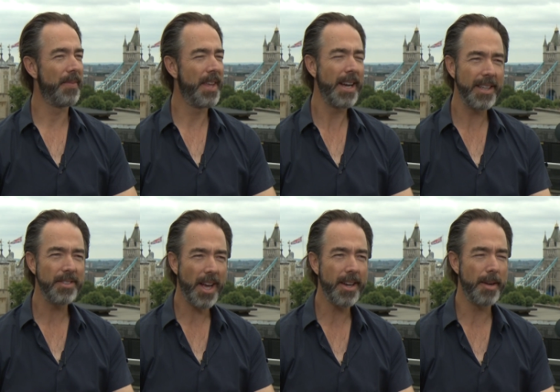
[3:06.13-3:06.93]
The
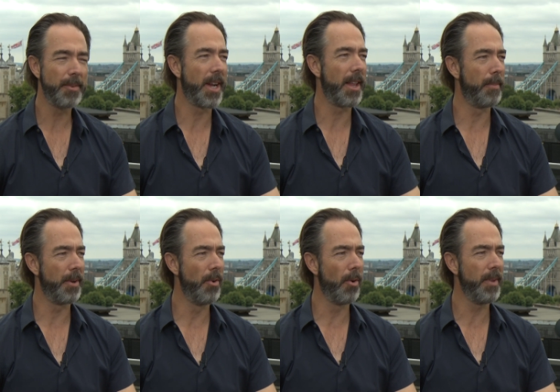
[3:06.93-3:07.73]
ideas kind of come together, but
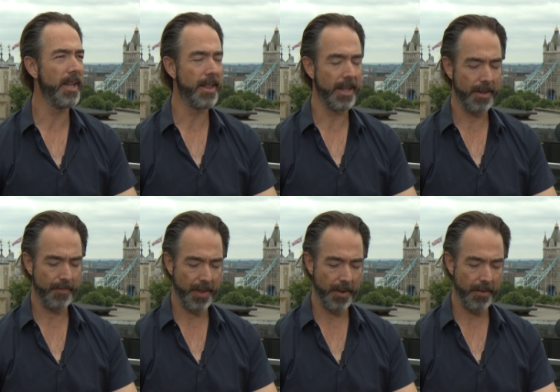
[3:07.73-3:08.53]
normally the,
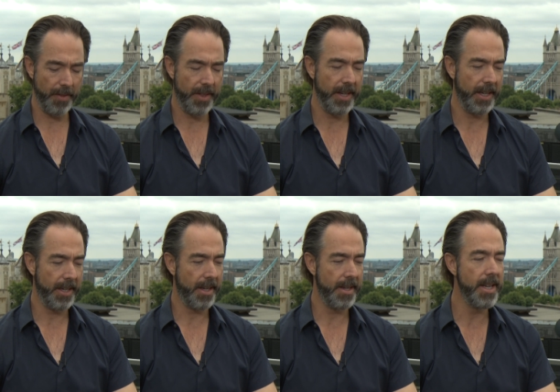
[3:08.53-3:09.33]
the
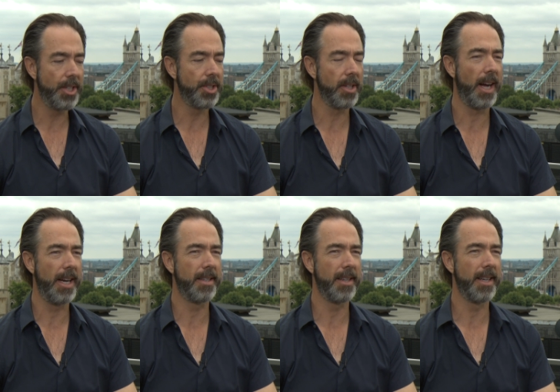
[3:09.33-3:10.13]
the initial
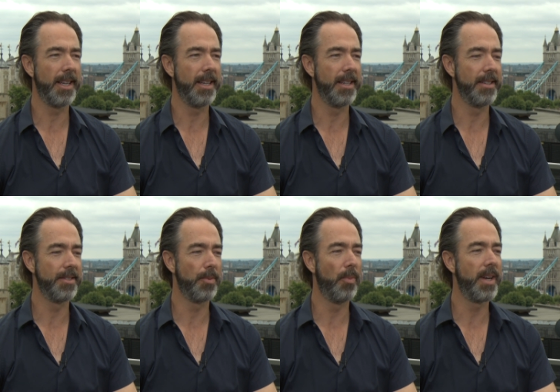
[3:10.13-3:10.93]
idea
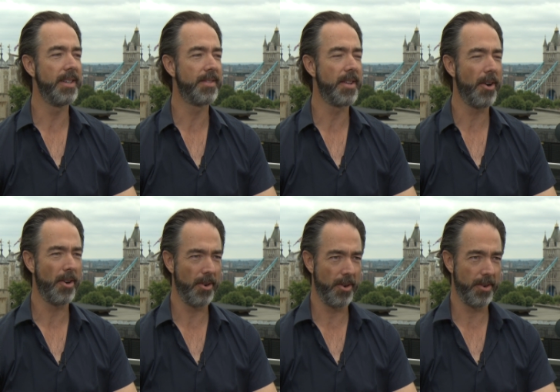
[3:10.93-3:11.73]
is what is the
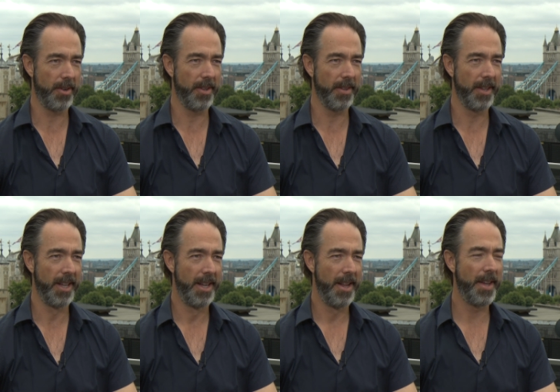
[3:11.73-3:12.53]
hurdle
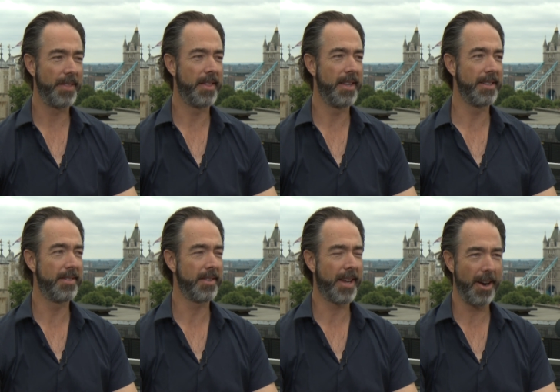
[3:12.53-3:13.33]
that
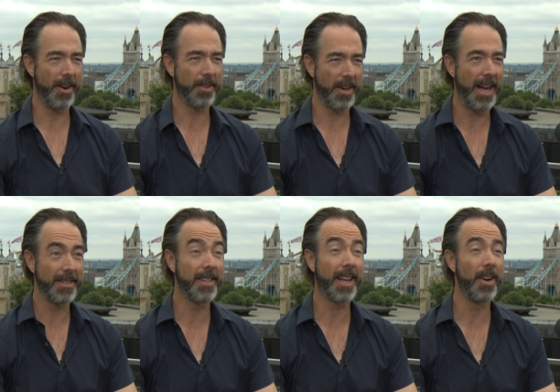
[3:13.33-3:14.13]
this character
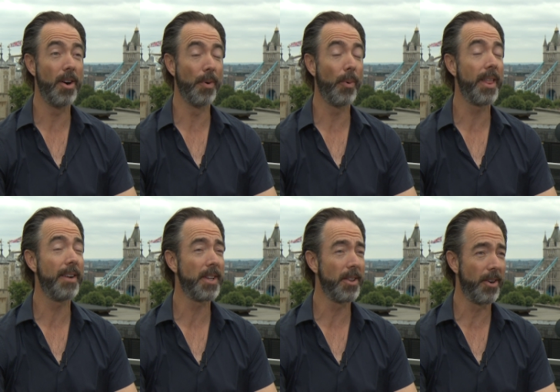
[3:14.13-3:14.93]
has to get over? What do they
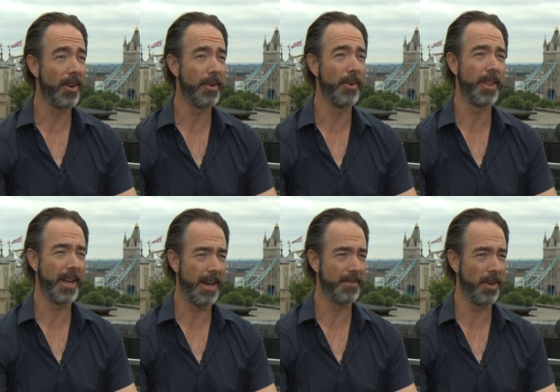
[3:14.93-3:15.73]
have to learn and what do they
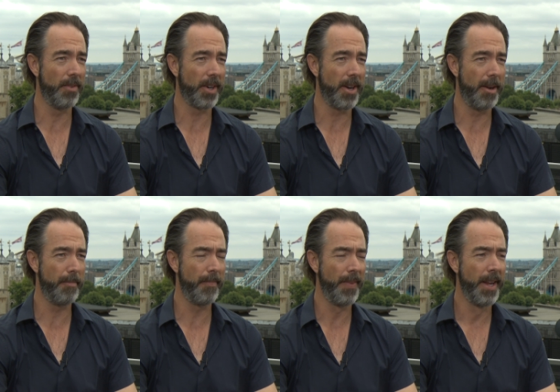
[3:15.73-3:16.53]
have to
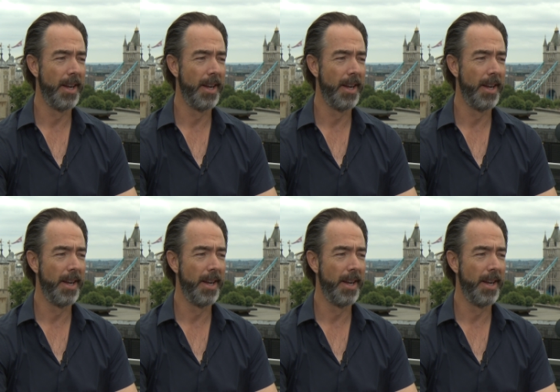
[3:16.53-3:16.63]
overcome?